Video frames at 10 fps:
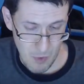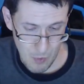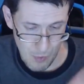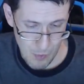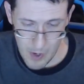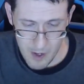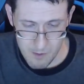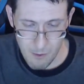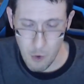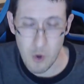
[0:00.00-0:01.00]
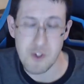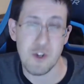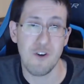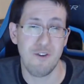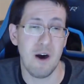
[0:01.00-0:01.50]
well, of course, you
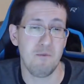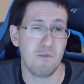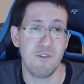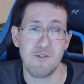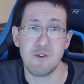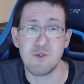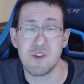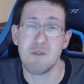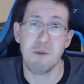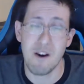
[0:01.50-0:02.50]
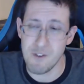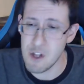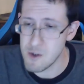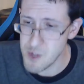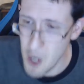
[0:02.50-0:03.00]
know if I'm if you see my
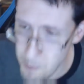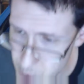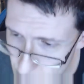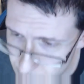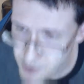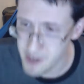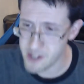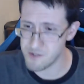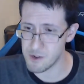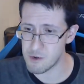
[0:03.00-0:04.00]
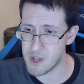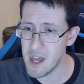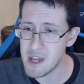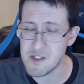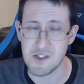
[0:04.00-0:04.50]
videos upload over the next few
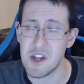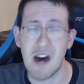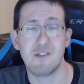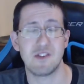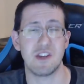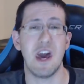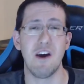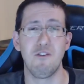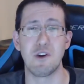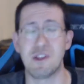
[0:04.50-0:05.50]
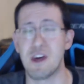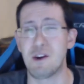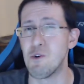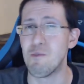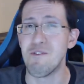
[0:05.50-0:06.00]
days, then obviously everything
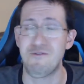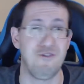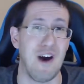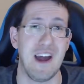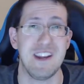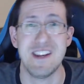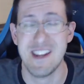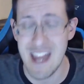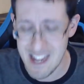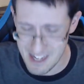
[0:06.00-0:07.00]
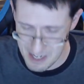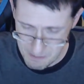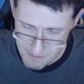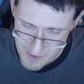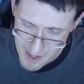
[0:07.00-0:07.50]
will be fine and dandy.
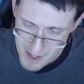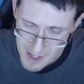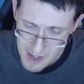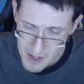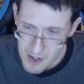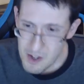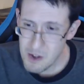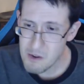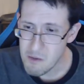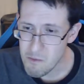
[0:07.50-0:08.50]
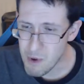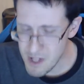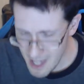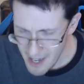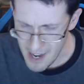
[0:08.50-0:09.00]
But
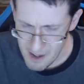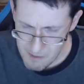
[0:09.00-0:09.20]
yeah,